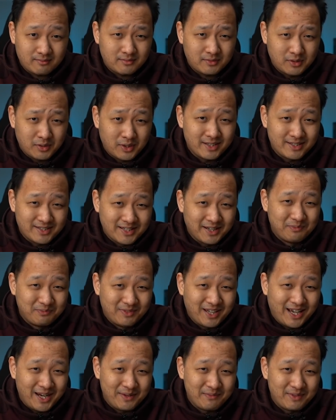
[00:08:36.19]
quite some
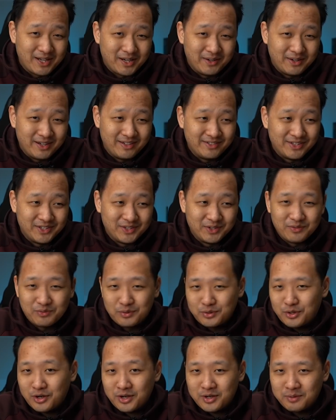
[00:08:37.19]
time now, and if we're
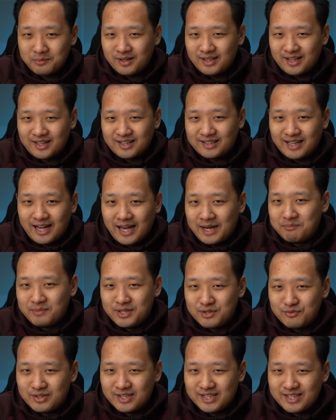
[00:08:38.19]
talking about a
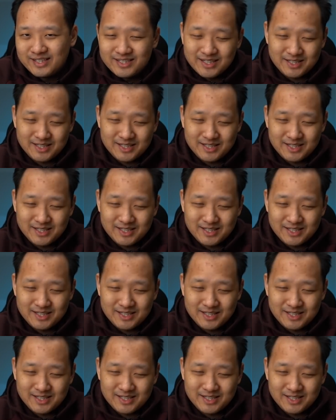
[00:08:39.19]
timely release,